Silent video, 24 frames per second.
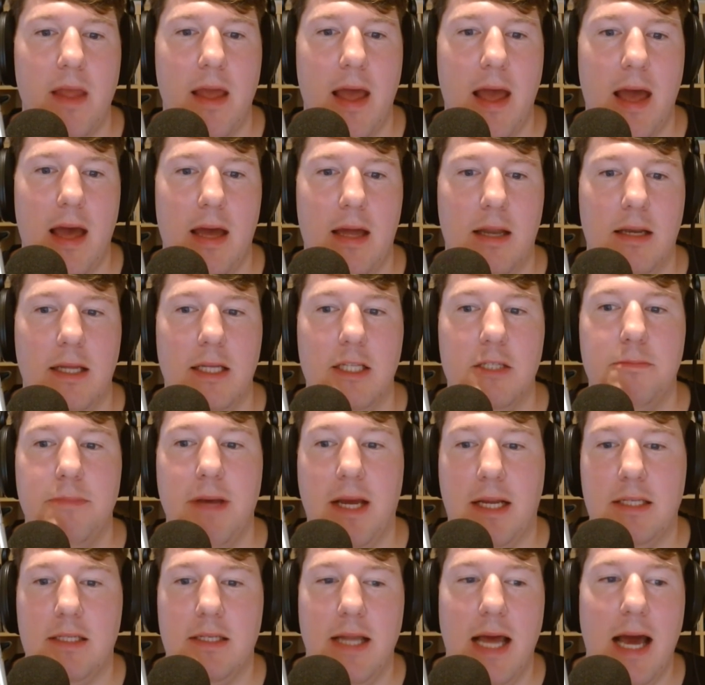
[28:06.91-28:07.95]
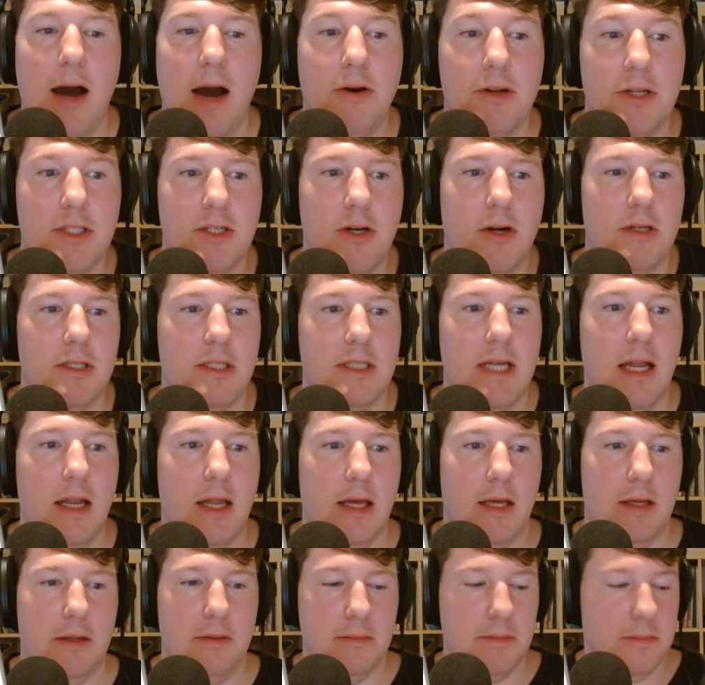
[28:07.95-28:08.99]
And he's picked now to start
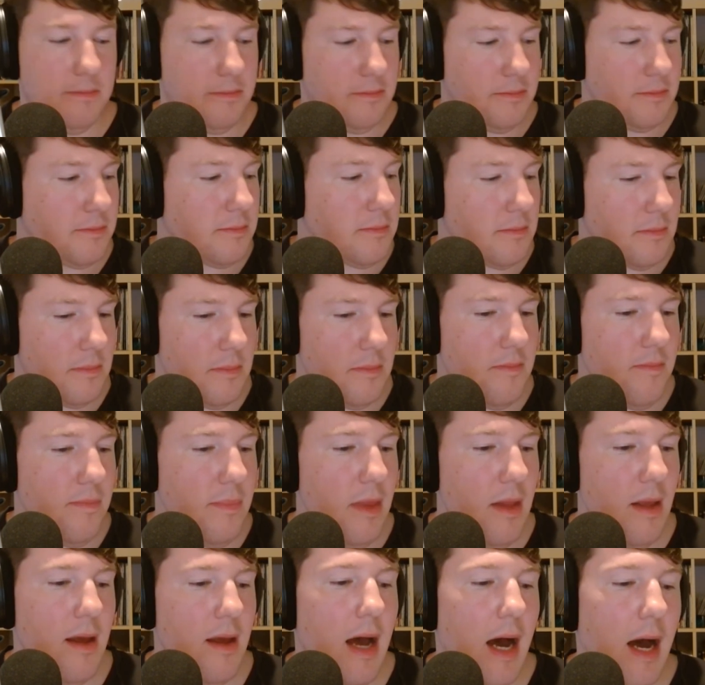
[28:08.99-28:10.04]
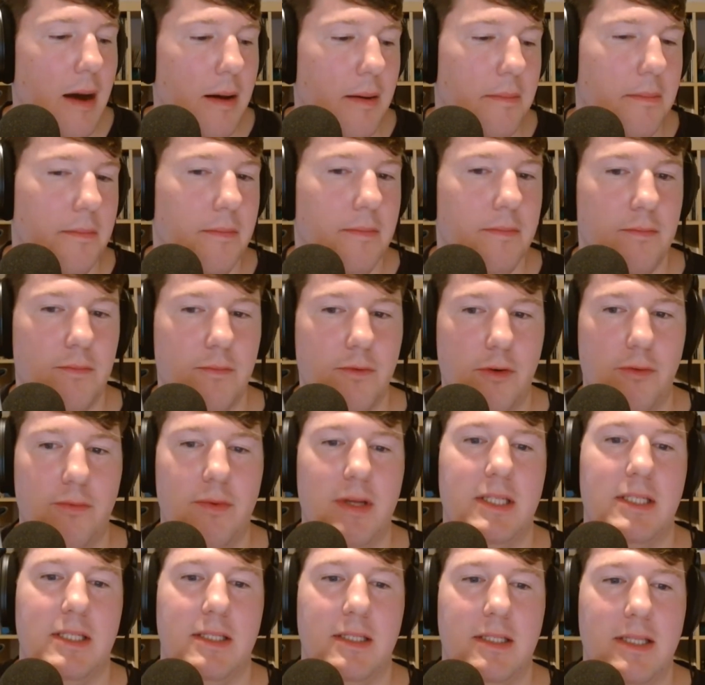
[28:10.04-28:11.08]
selling for
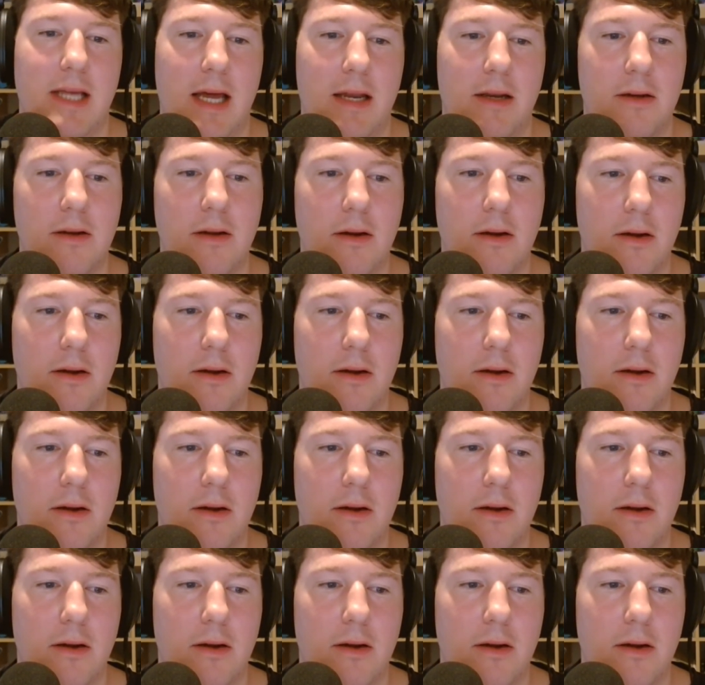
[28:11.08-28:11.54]
reasons that,